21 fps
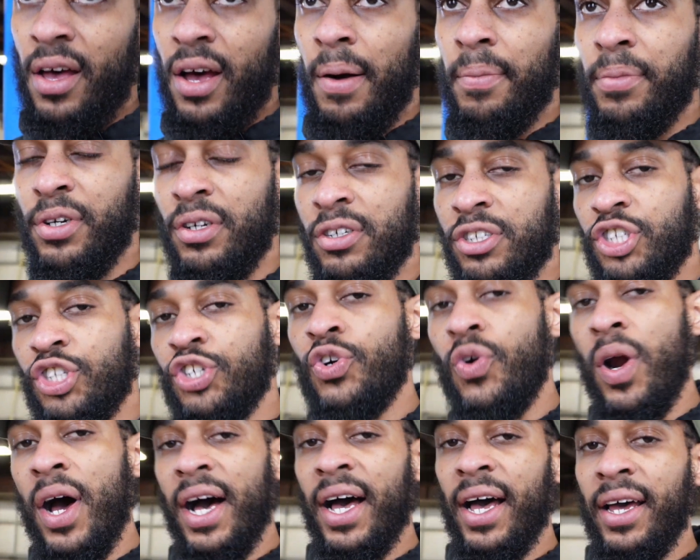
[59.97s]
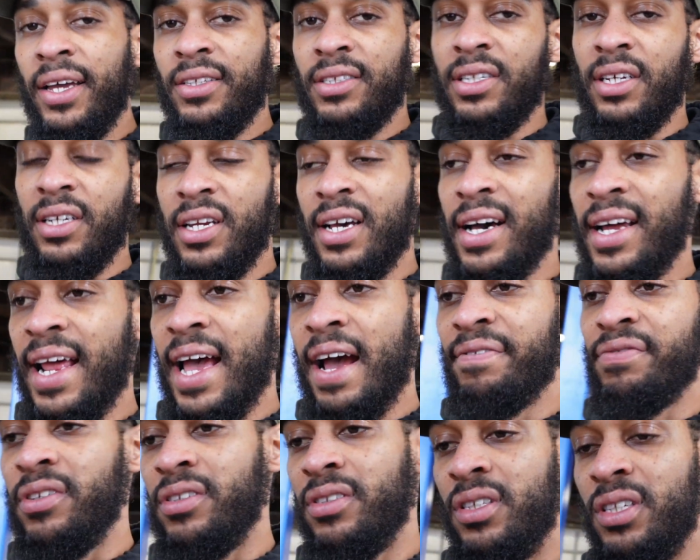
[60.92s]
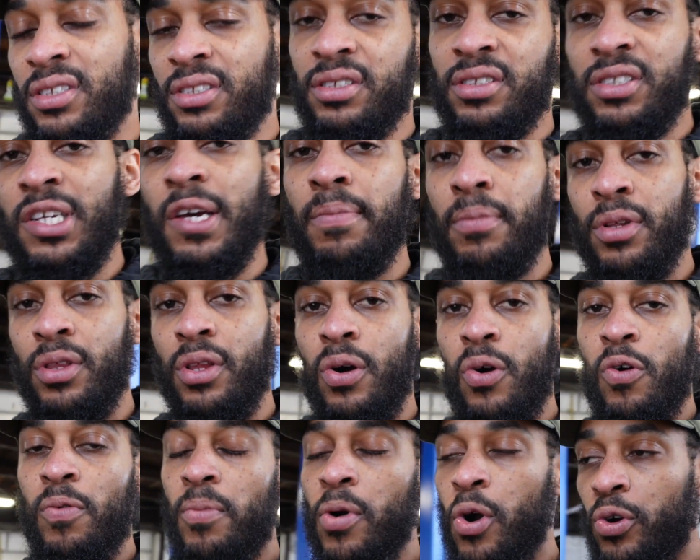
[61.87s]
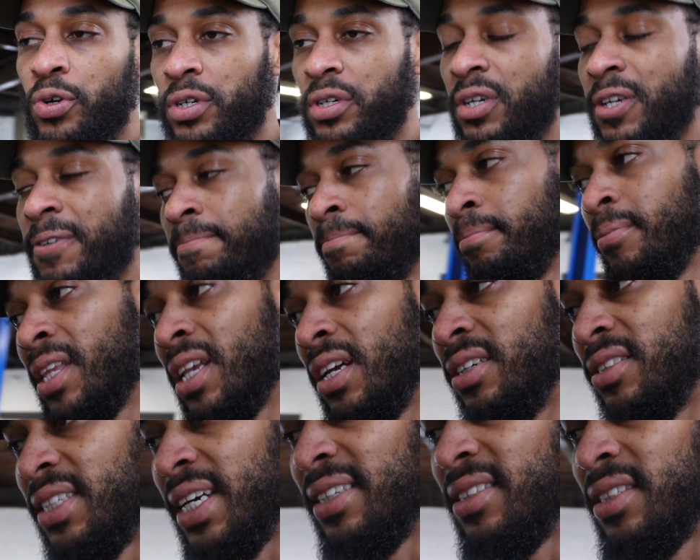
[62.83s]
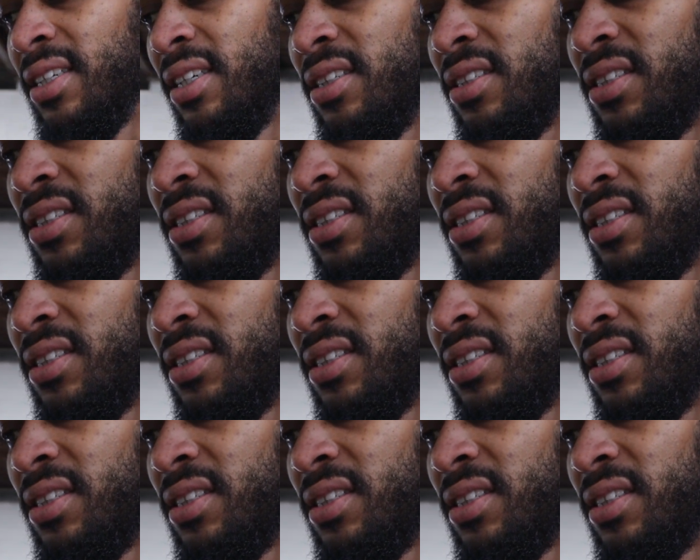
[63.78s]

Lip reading: I'm gonna try to not have to disassemble the whole motor because that's gonna